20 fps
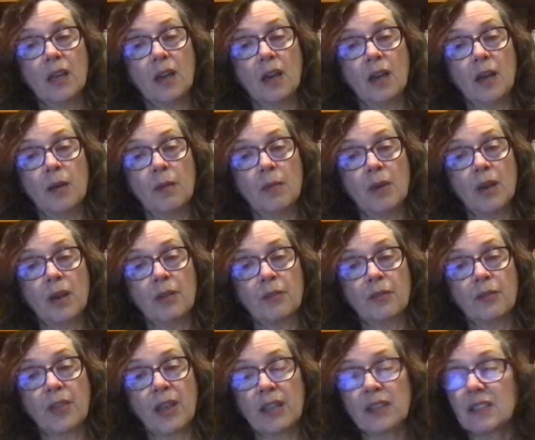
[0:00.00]
um, of
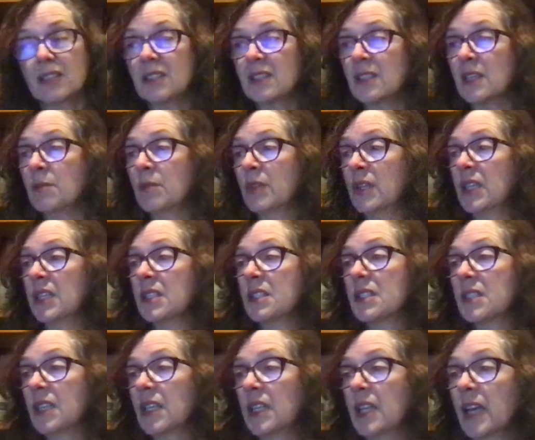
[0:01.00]
that
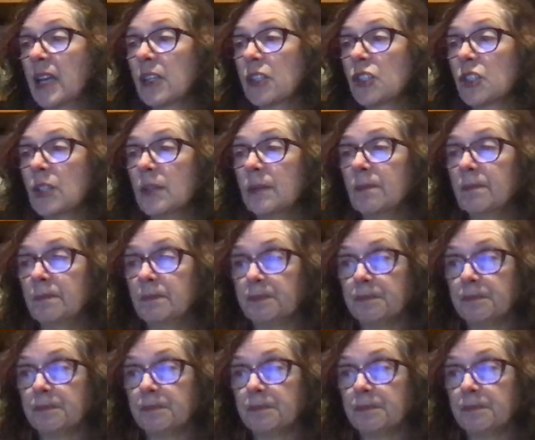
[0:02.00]
seamless connection.